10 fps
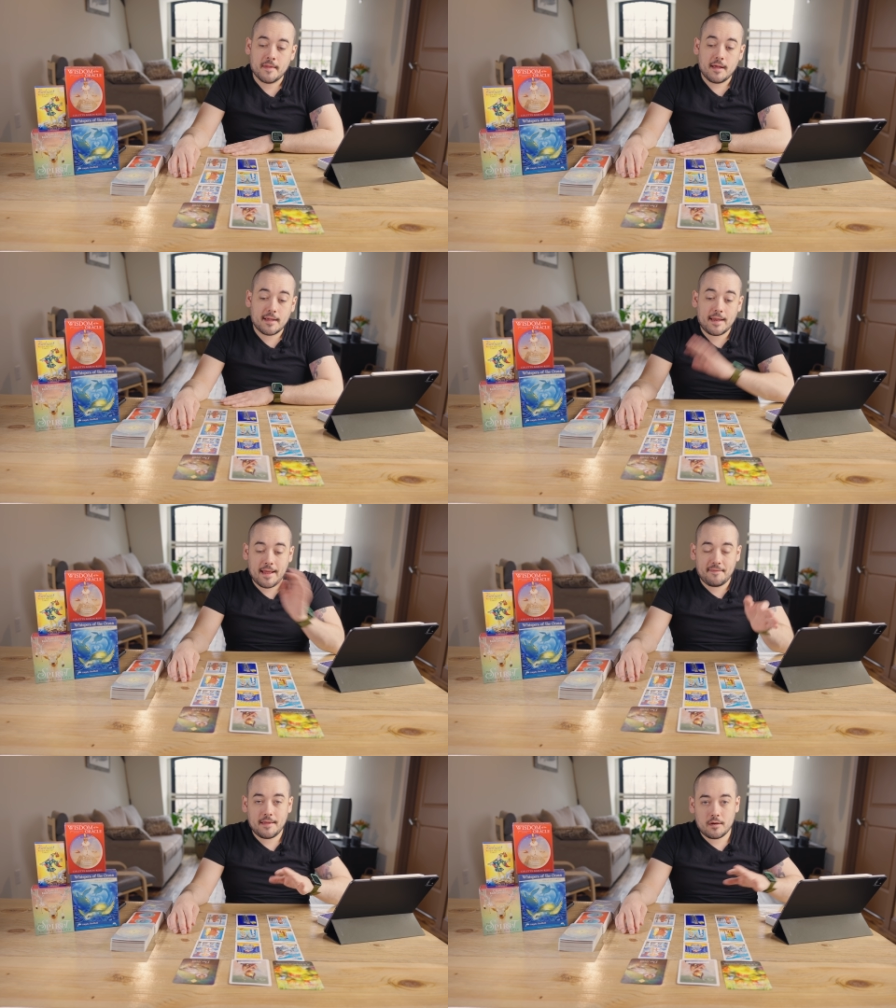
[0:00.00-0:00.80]
Again,
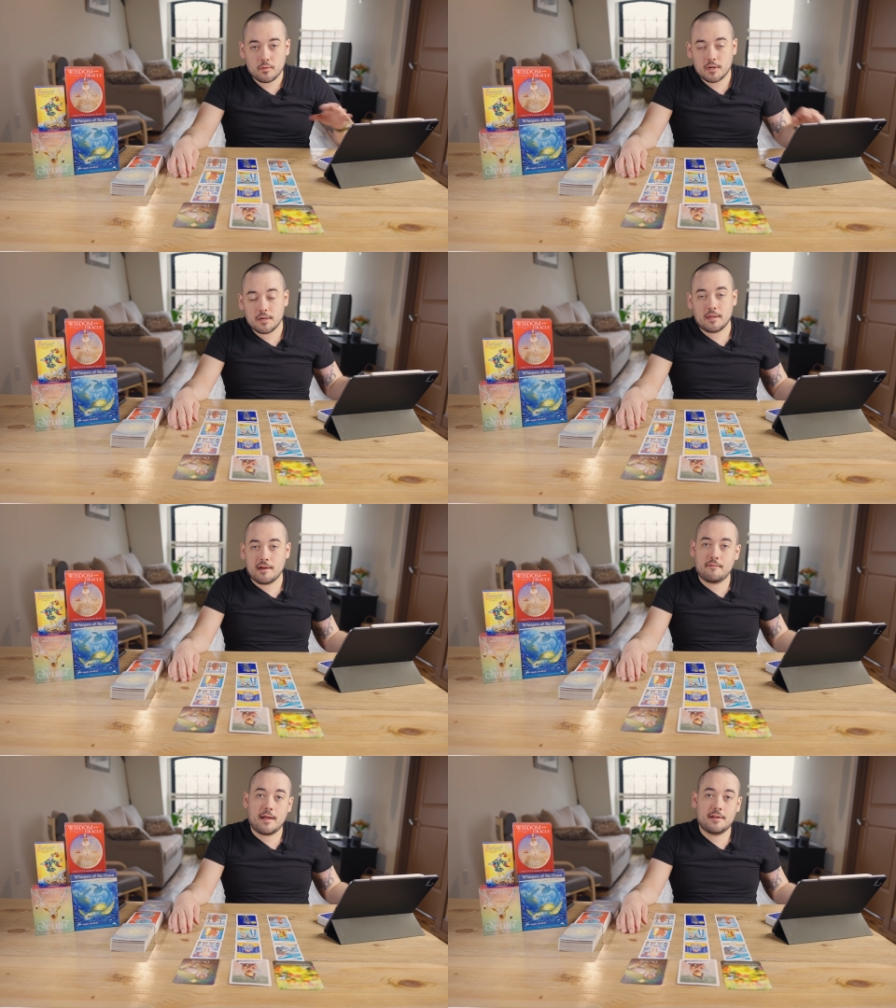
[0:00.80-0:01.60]
at the end, we're going to
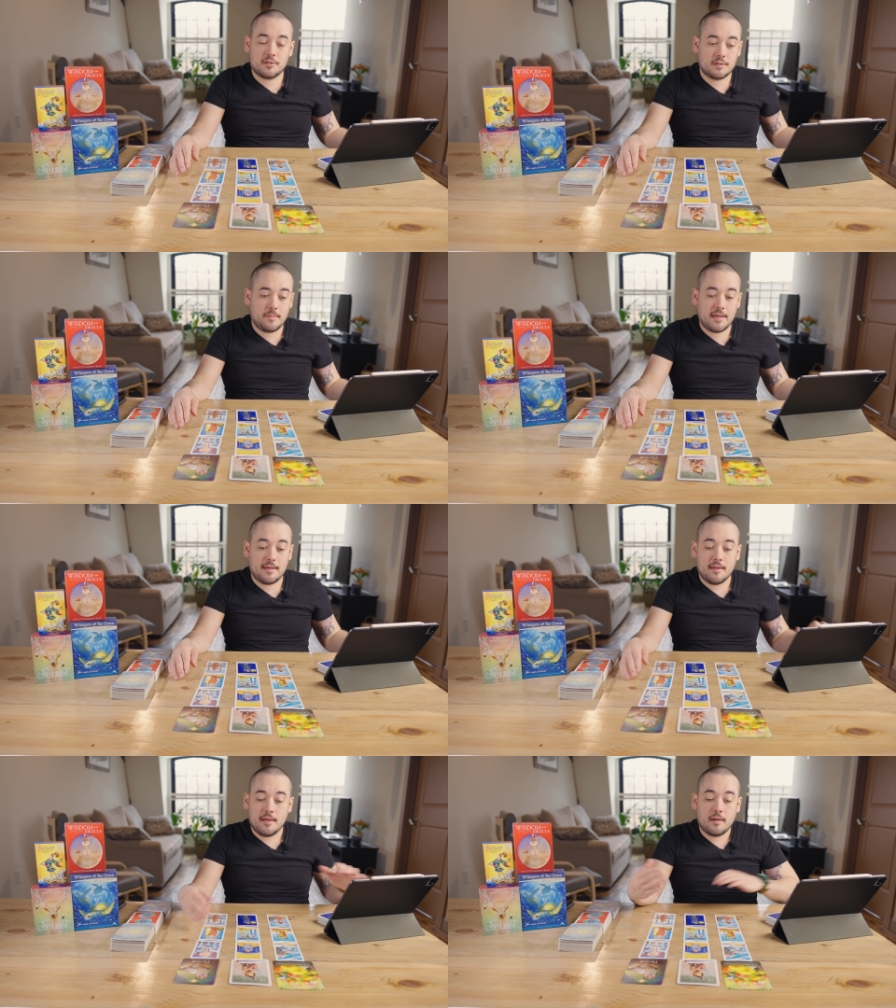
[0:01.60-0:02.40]
clarify in just a
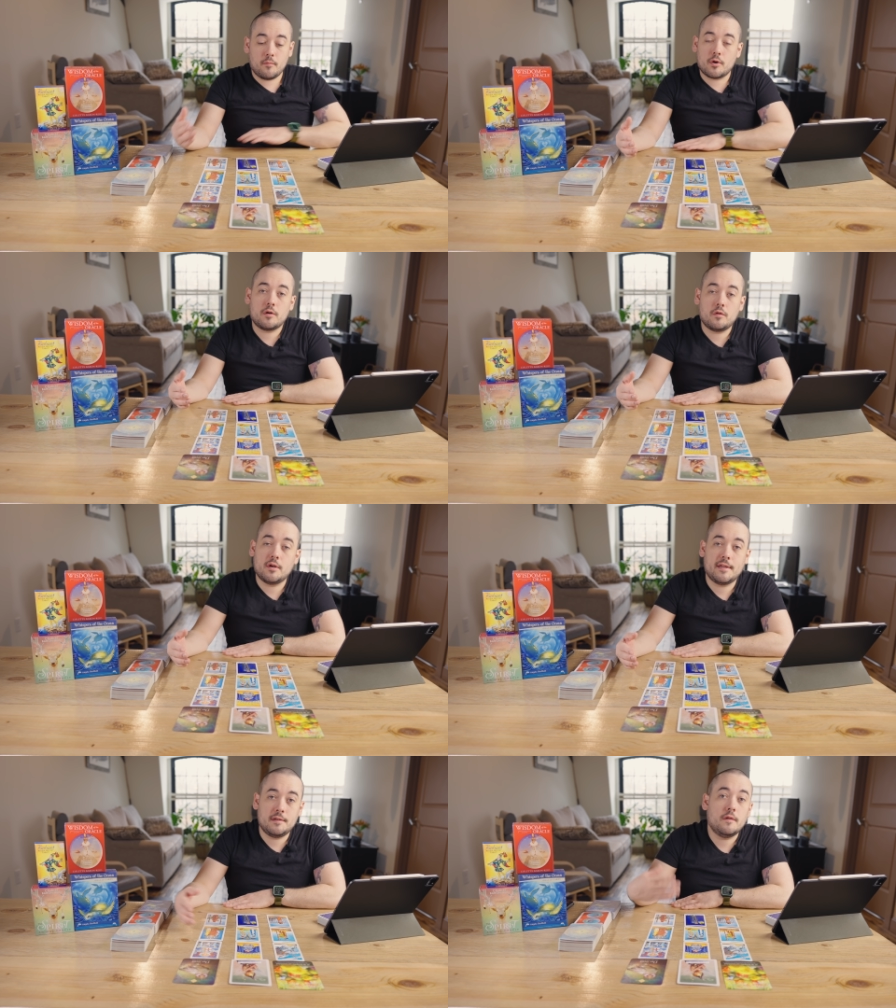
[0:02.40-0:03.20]
minute, and we're going to
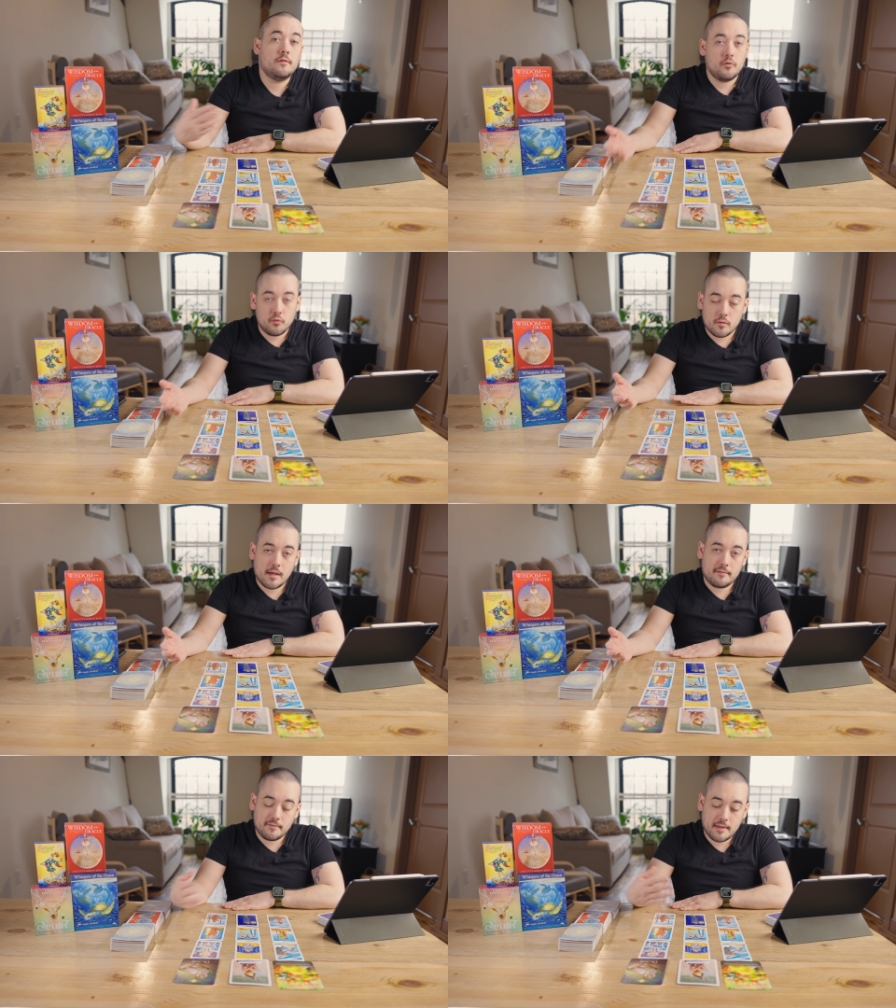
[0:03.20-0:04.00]
look into new
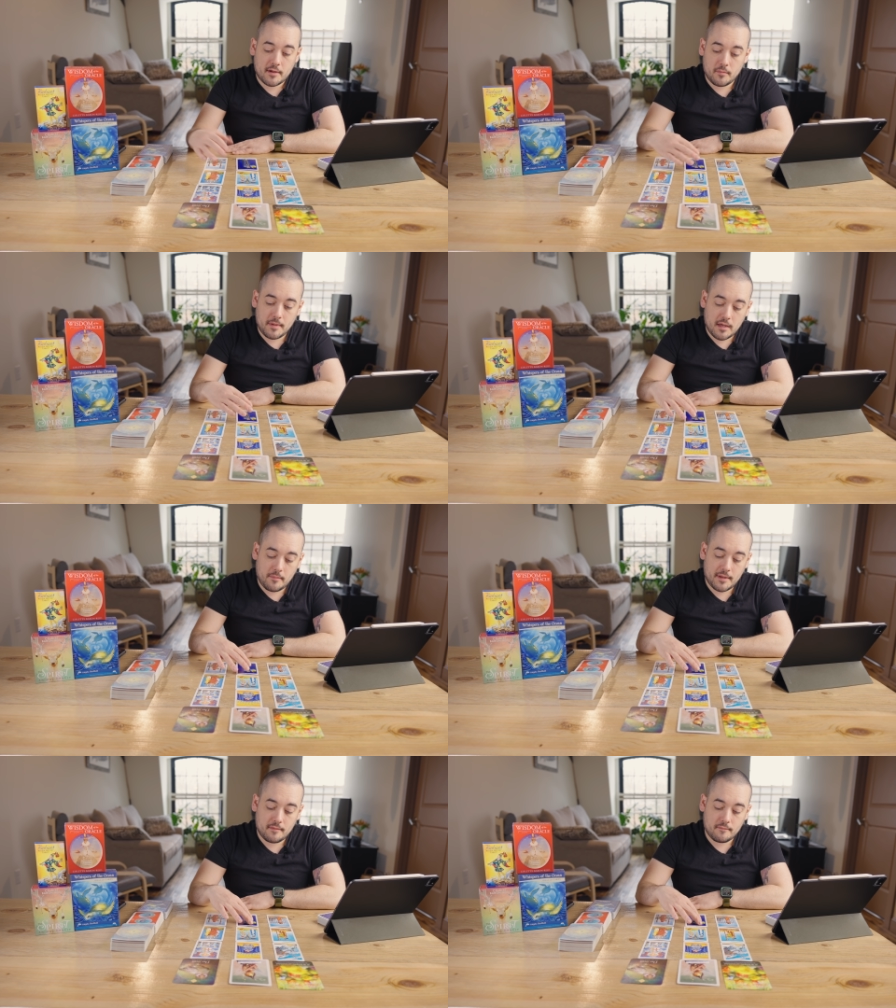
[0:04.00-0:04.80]
love that could be
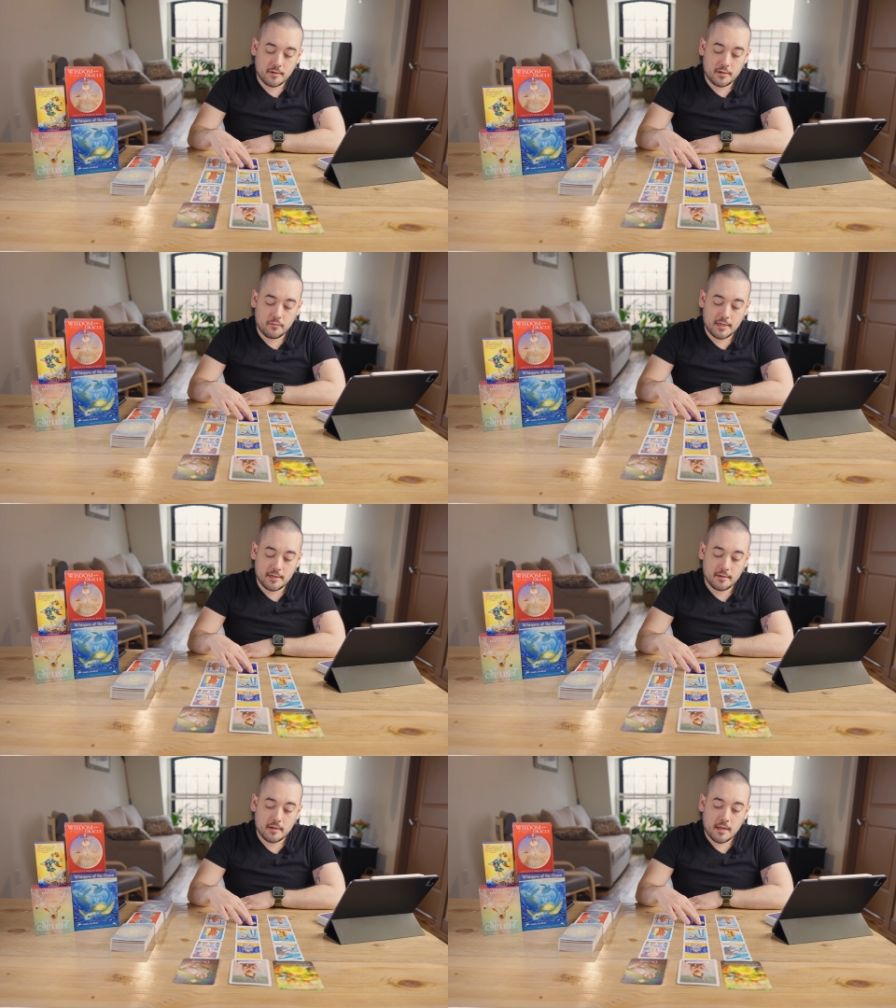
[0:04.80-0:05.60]
coming in for you here.